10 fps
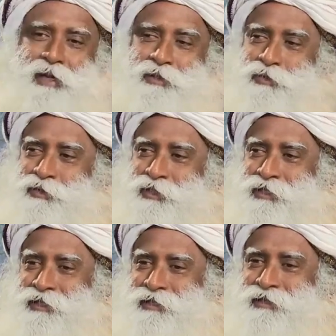Mysore
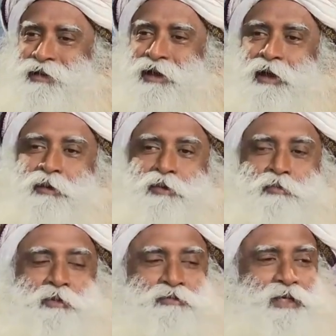city, a
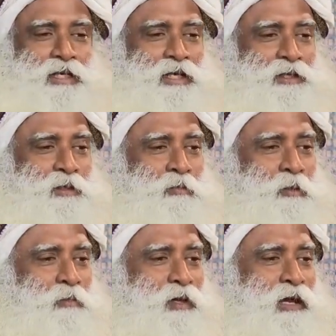group of dedicated
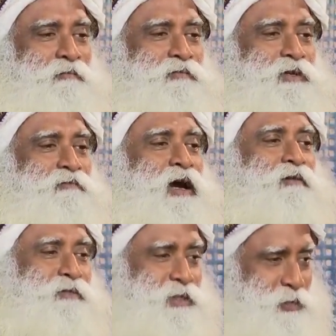people have
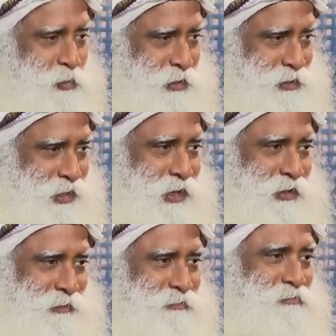revived this once
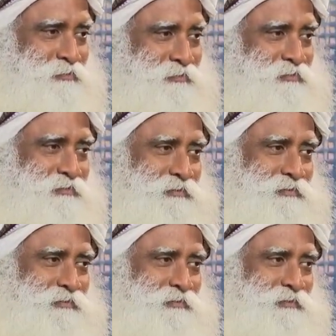again,
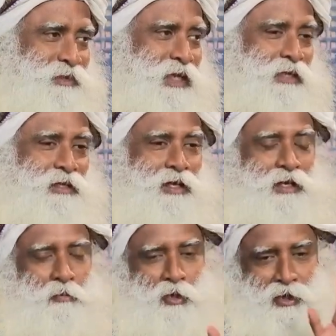that
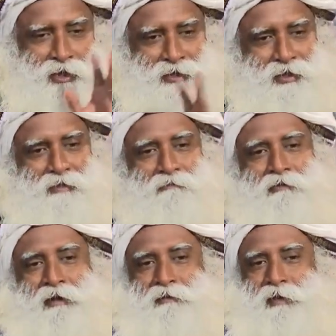early morning,
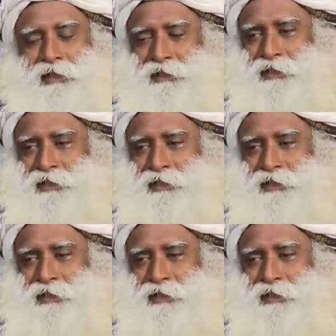by the